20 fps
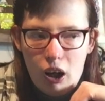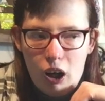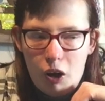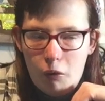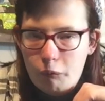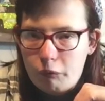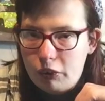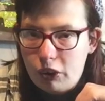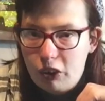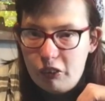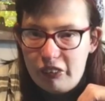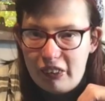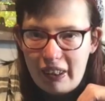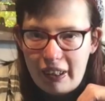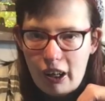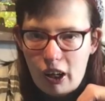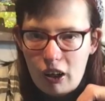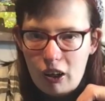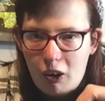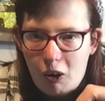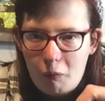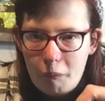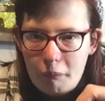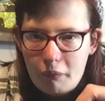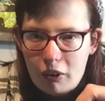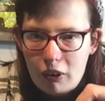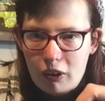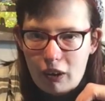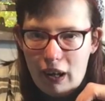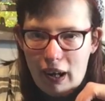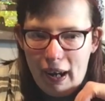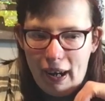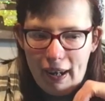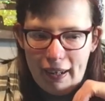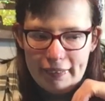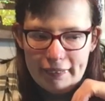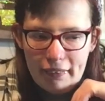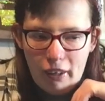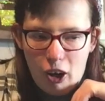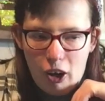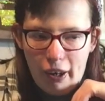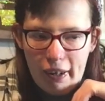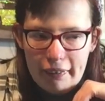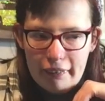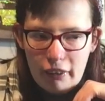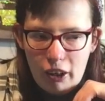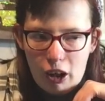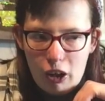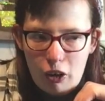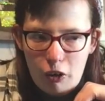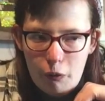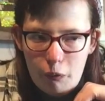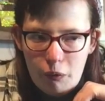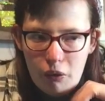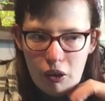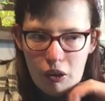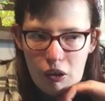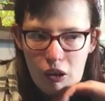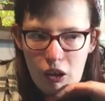I'm using it a lot more, and I know